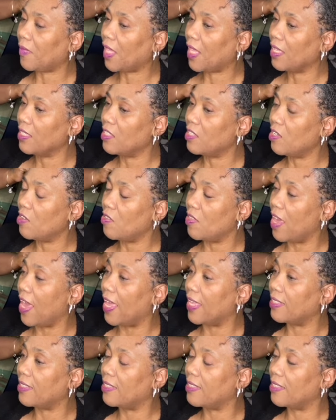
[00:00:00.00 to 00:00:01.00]
So
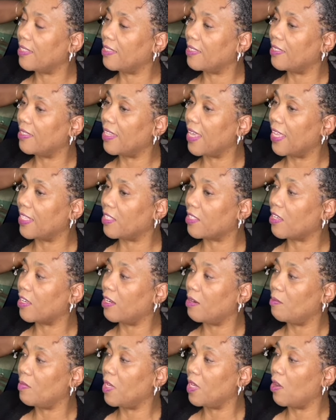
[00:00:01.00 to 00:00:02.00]
that's
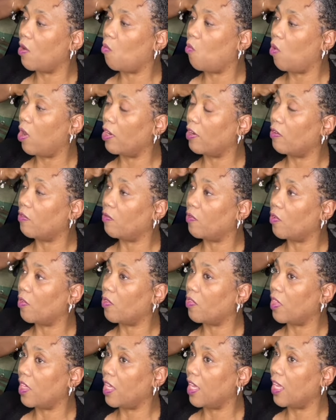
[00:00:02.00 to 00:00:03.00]
going to be a wonderful
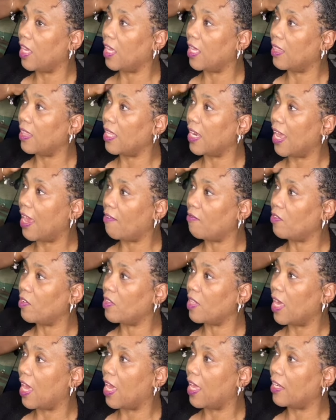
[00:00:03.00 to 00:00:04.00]
thing. And then after
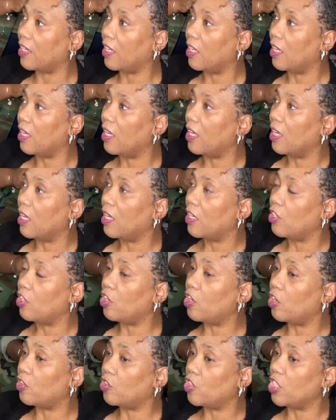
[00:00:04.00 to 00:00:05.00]
that,
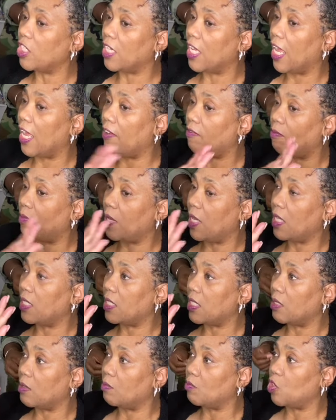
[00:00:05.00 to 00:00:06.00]
she gave me
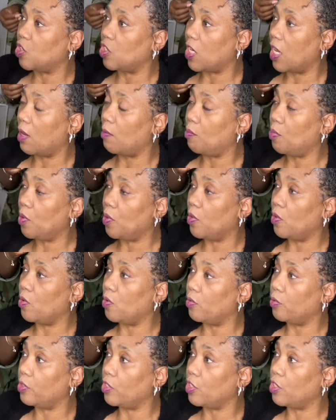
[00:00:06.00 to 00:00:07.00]
some
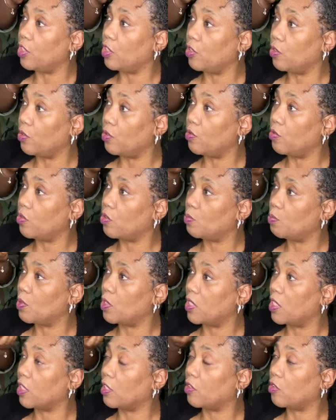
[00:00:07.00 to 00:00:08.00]
shampoo to use,
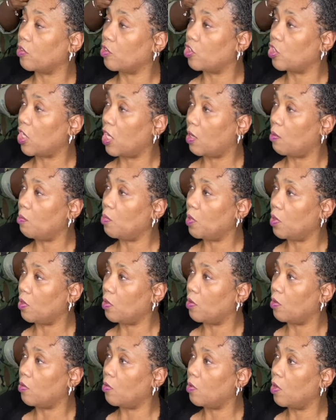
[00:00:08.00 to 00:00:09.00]
particular
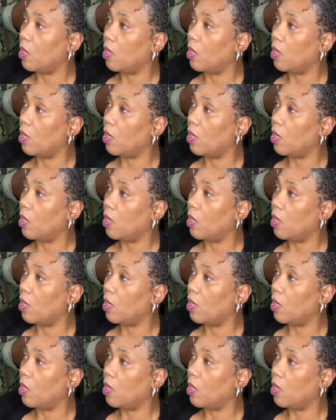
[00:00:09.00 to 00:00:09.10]
shampoo.